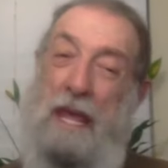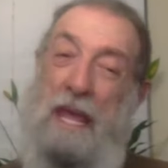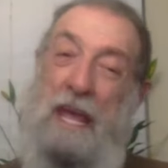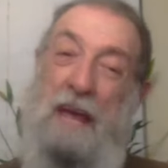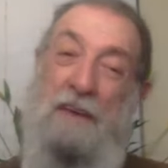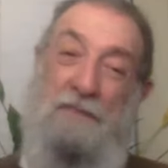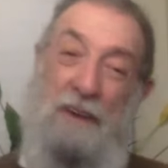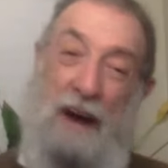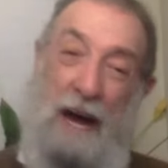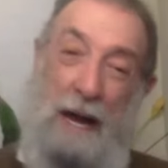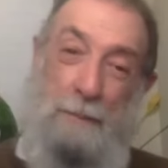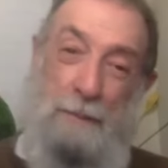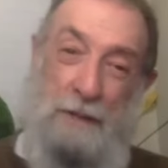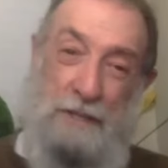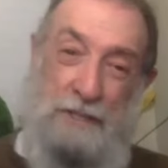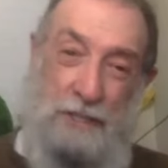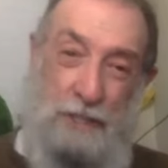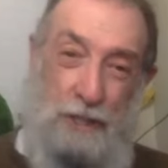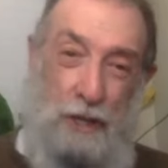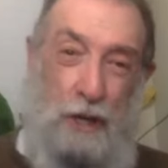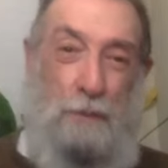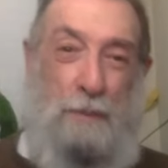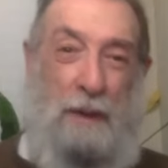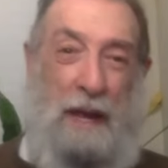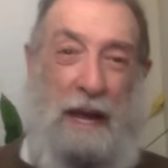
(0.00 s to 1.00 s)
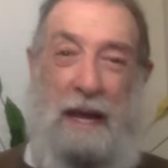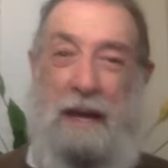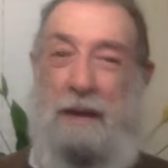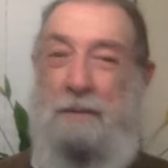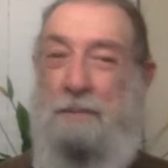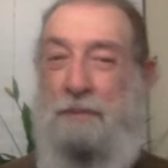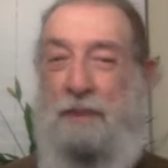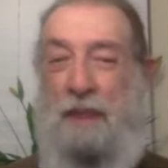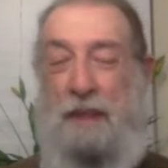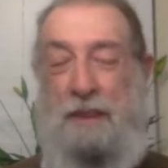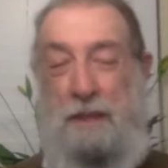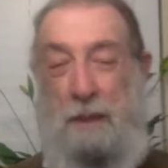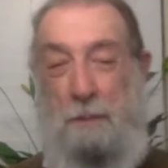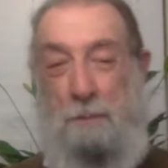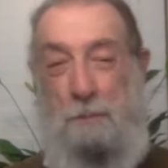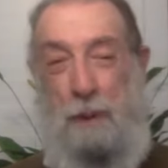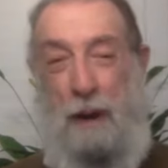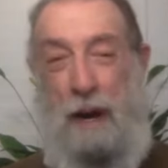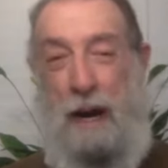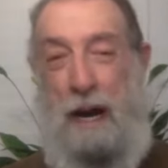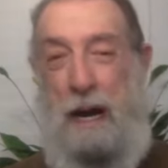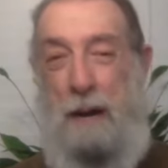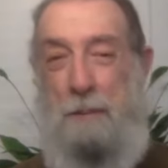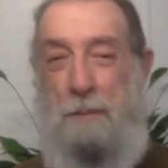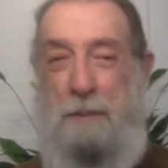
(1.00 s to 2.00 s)
if I'm assuming that the
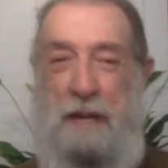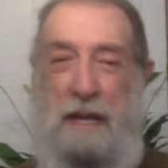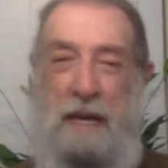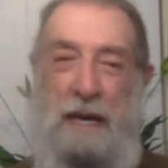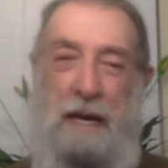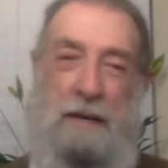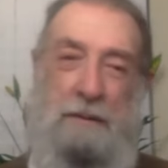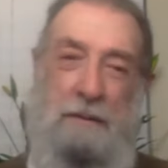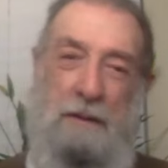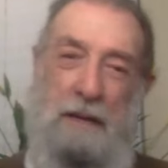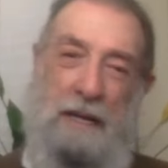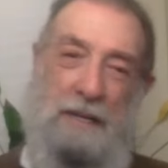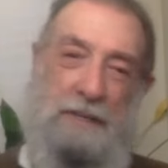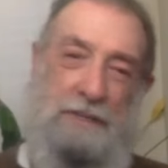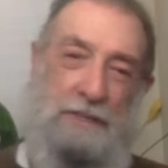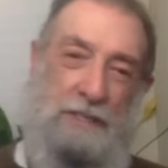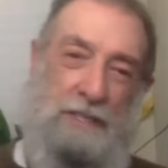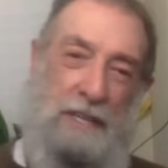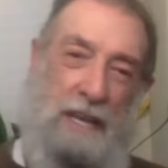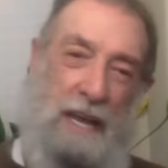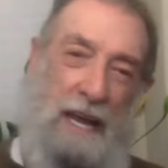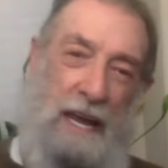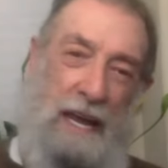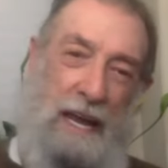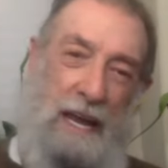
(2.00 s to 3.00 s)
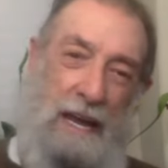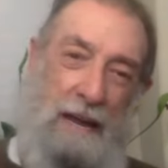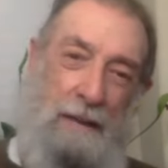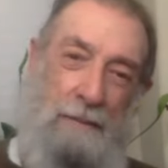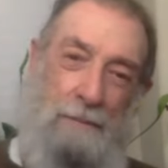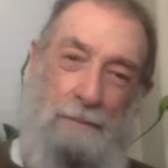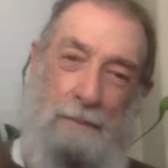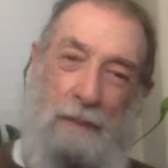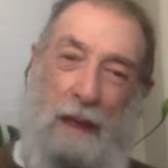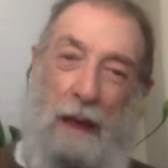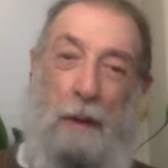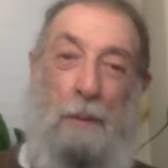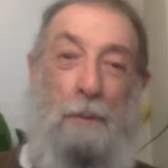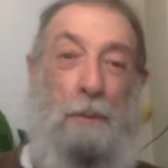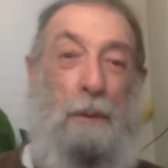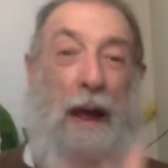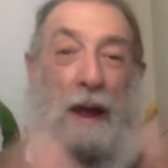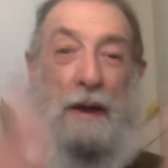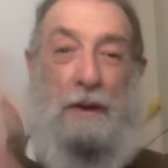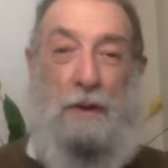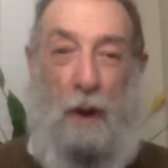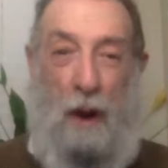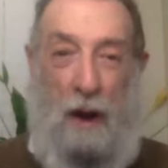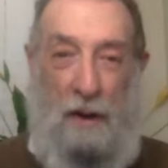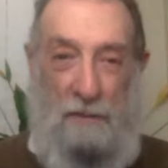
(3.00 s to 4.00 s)
bomb hit, let's say,
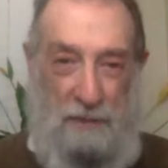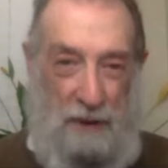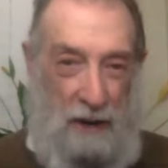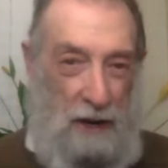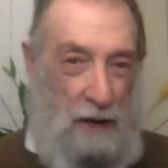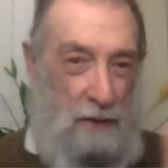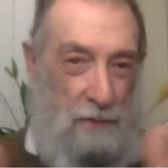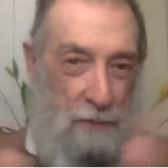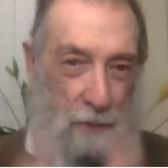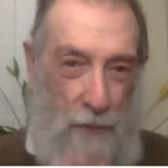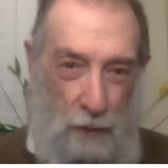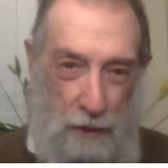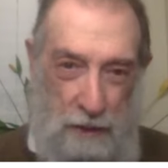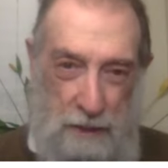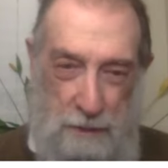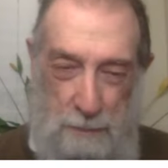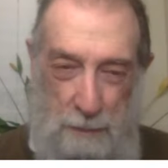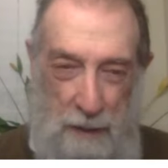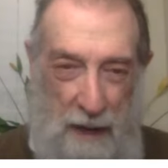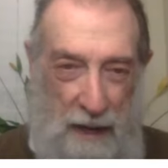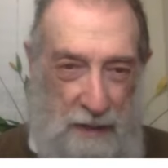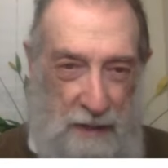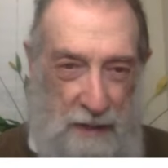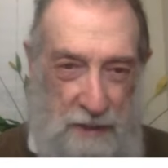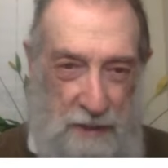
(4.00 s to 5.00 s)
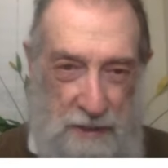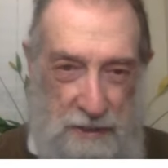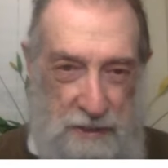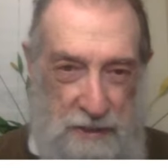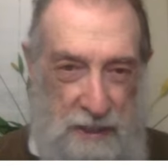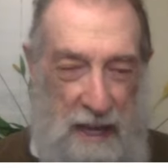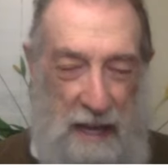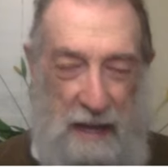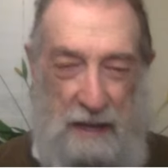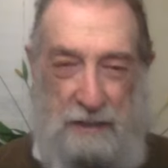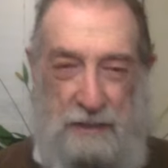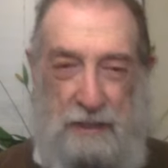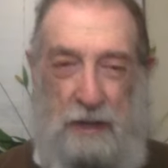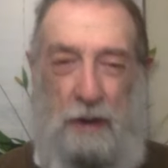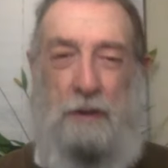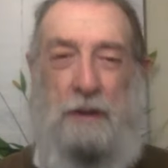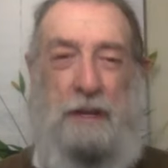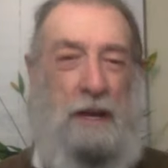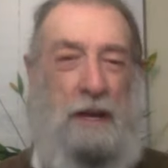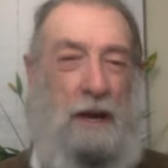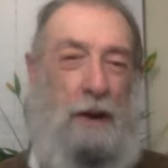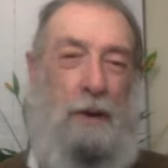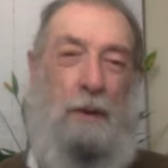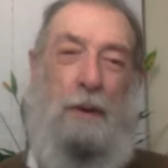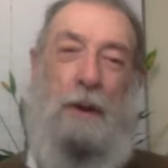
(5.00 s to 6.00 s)
Randolph Air Force Base in San
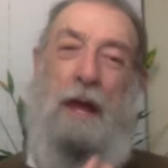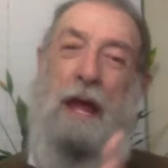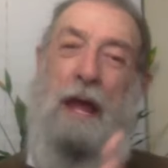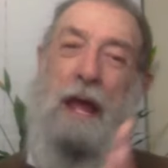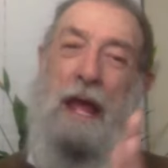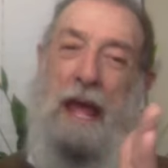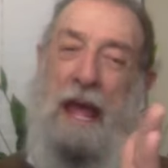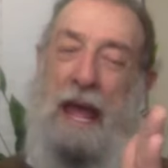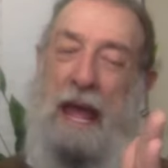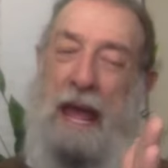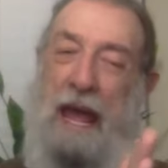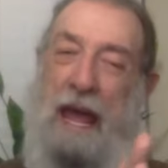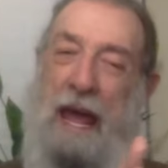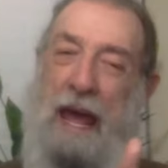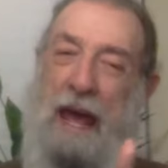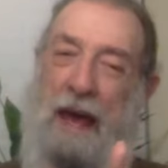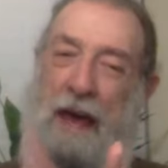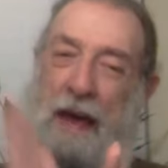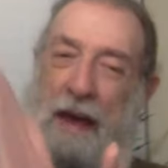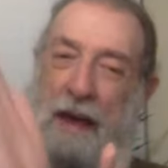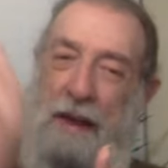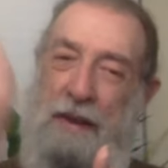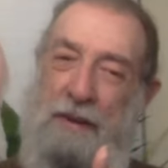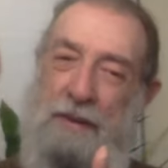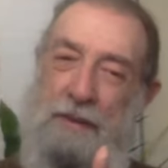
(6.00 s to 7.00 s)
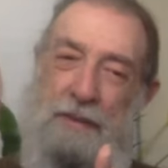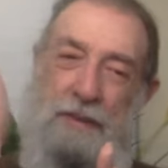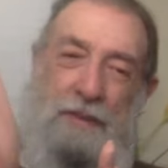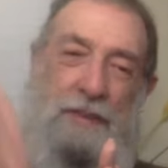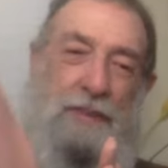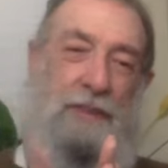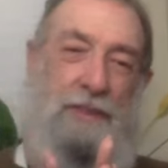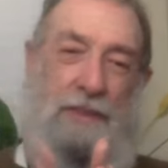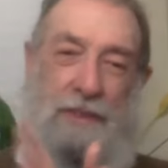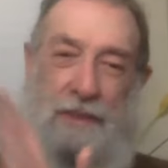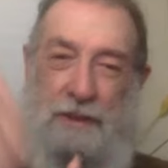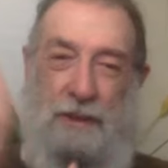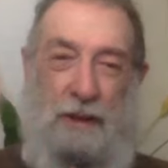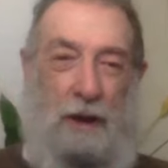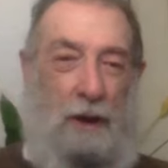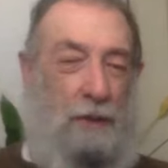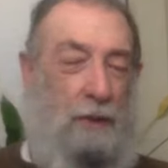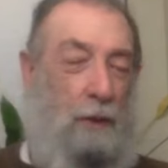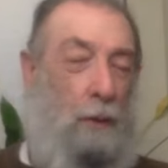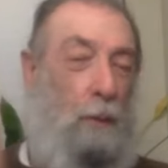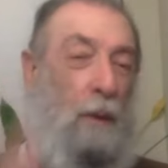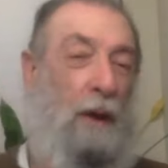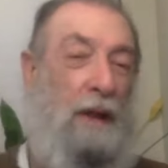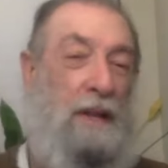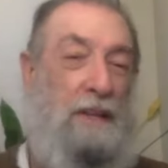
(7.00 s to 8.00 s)
Antonio, and, you know,
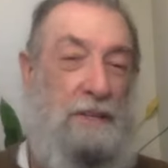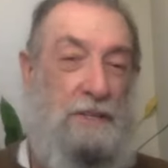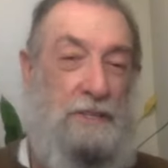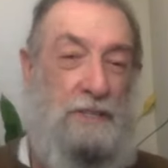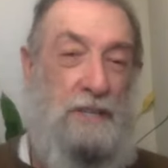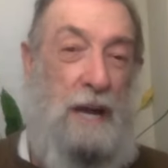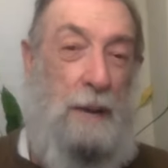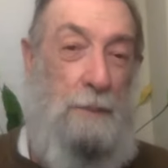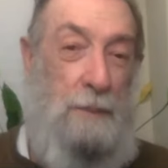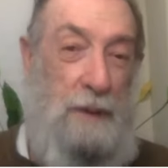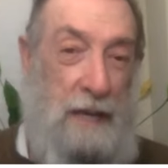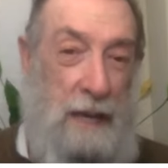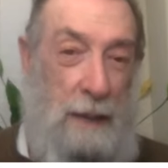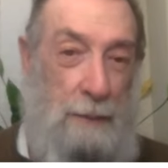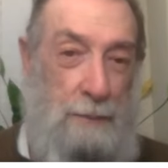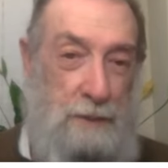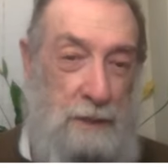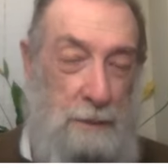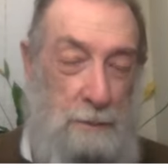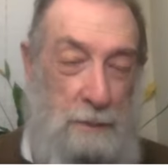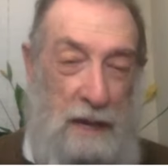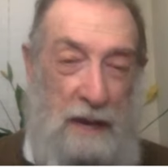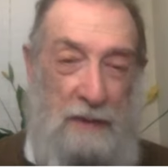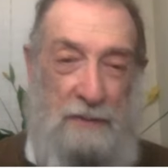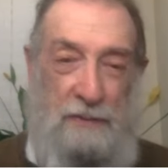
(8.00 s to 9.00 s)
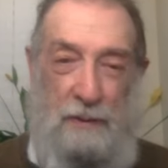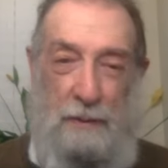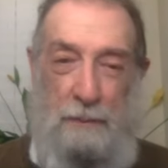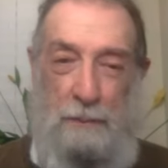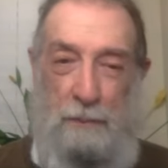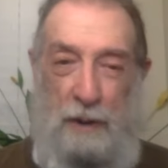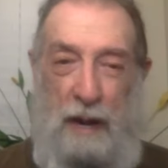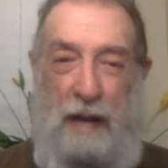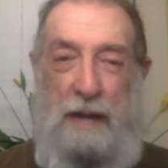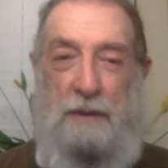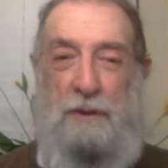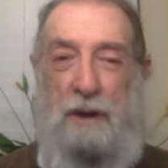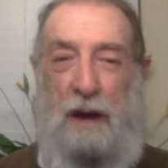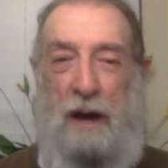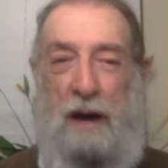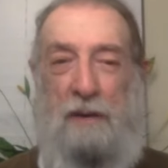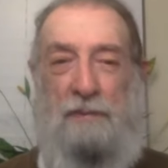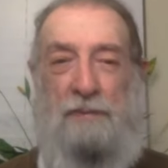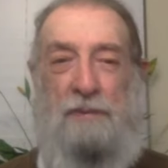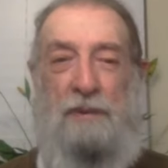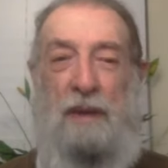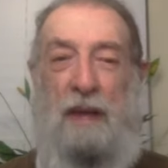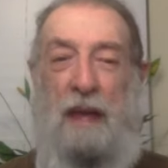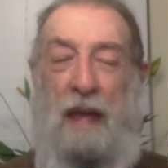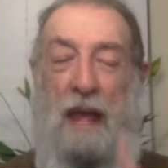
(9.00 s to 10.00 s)
the wind is coming up to me from
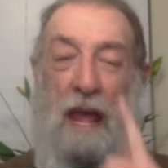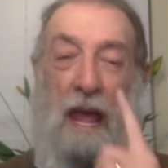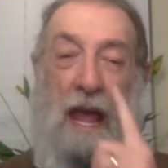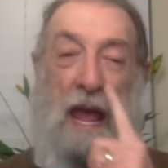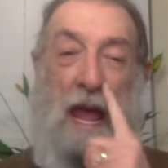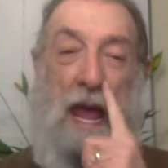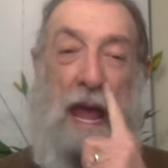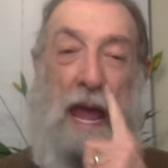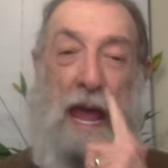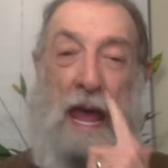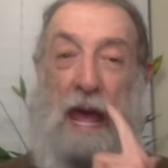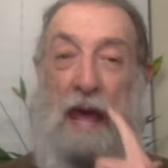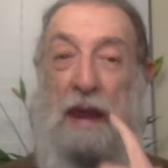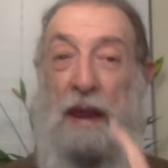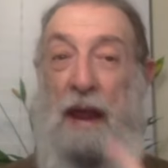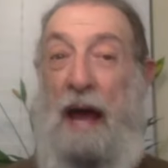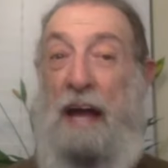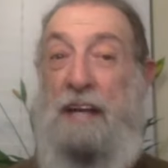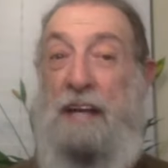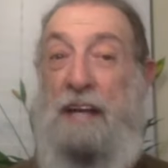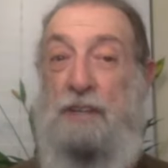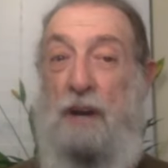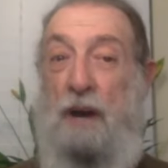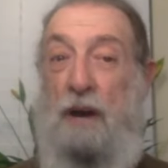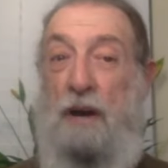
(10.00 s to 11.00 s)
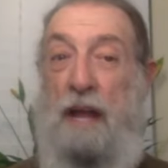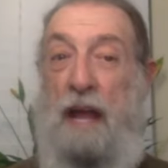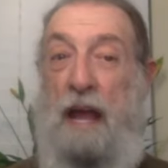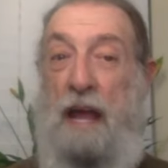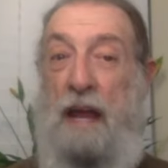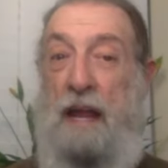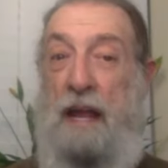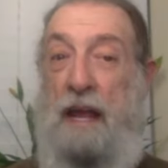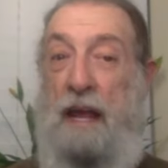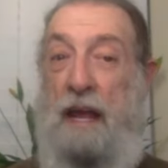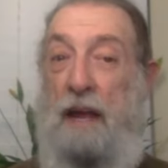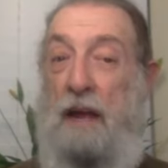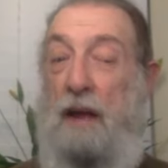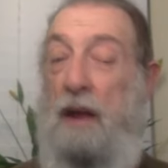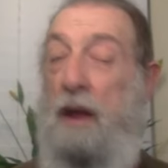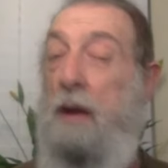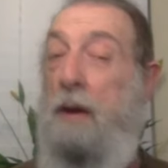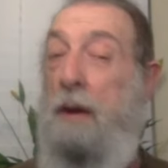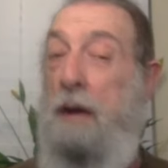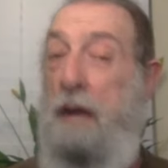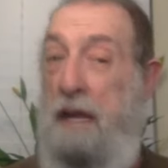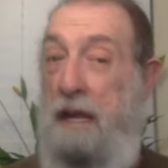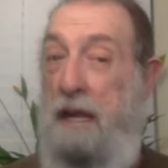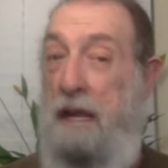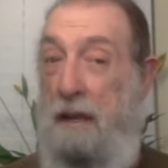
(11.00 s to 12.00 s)
Randolph, and I start heading
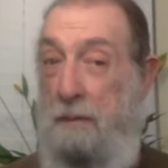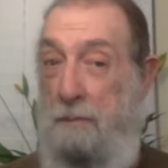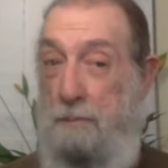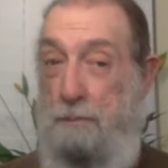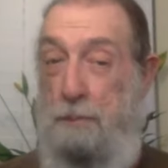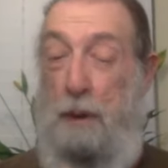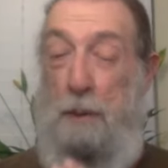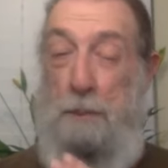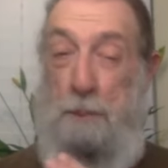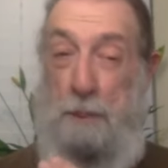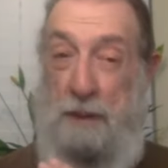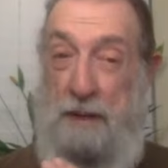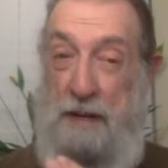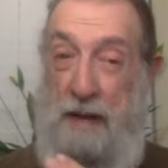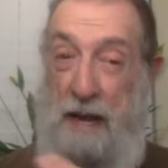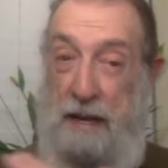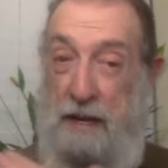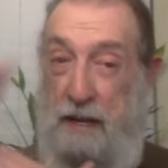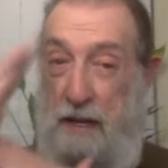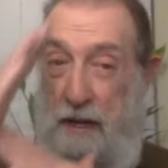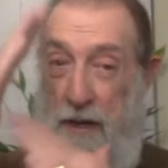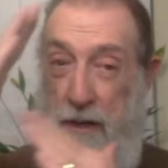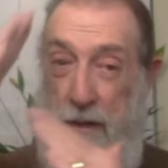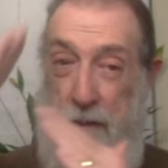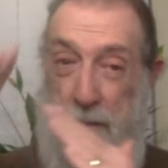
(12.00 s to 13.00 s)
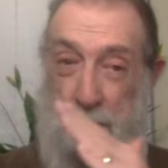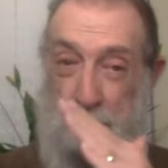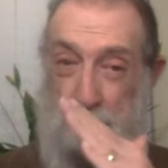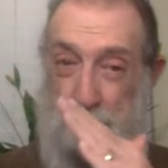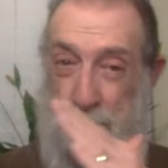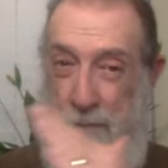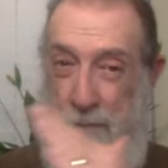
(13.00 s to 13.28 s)
perpendicular